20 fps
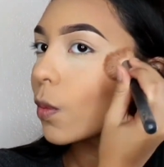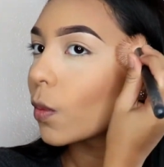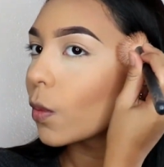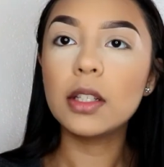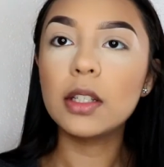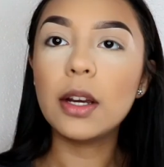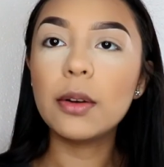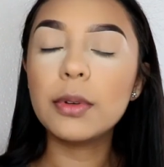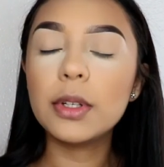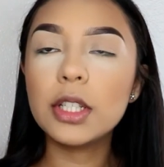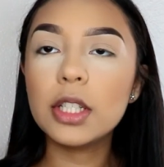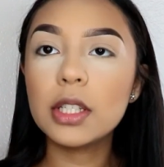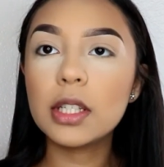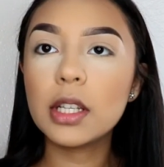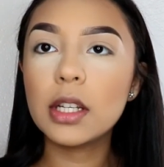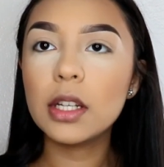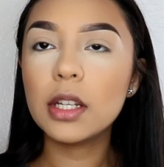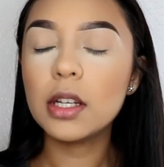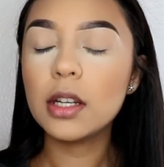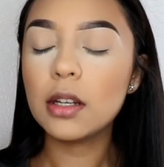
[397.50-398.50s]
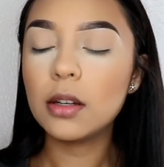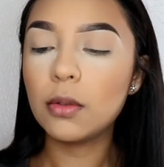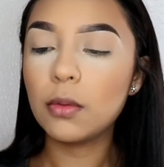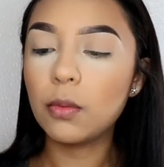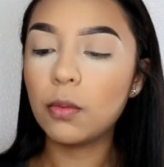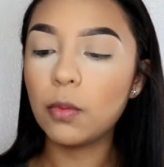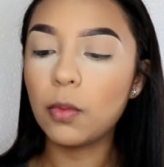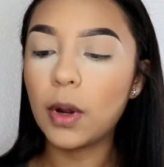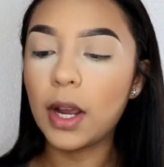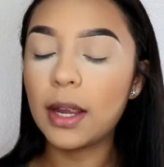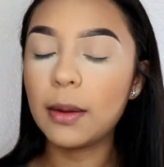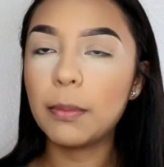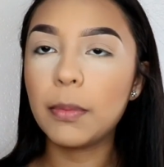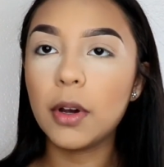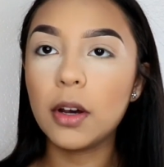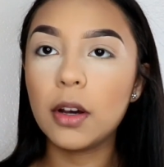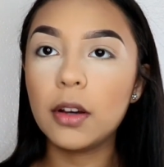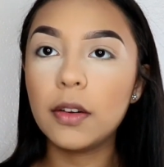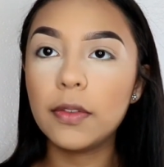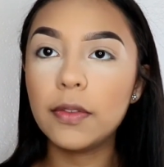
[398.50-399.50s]
So now we're just gonna wipe
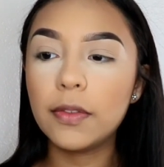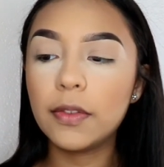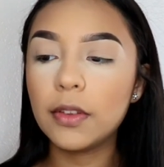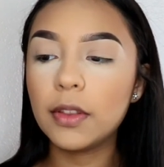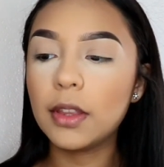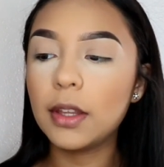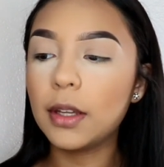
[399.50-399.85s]
off